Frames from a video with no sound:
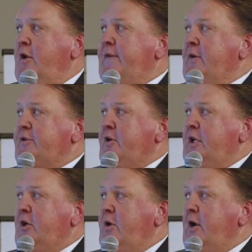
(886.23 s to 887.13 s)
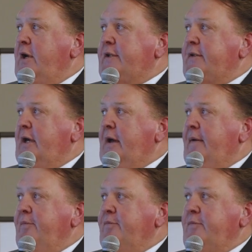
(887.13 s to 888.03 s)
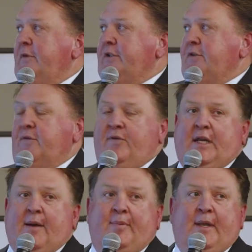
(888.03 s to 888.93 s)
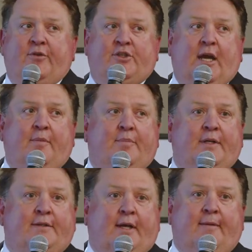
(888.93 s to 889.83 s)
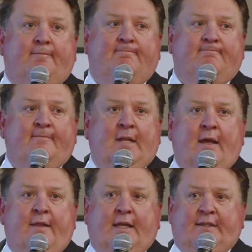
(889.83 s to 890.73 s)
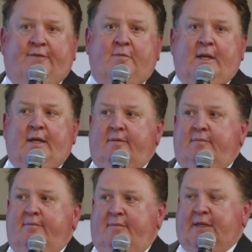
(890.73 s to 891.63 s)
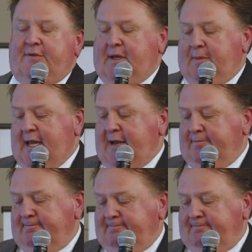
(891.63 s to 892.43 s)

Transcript: If anyone's got any queries, feel free to come up and have a chat. But that's it for me, and thanks for coming out.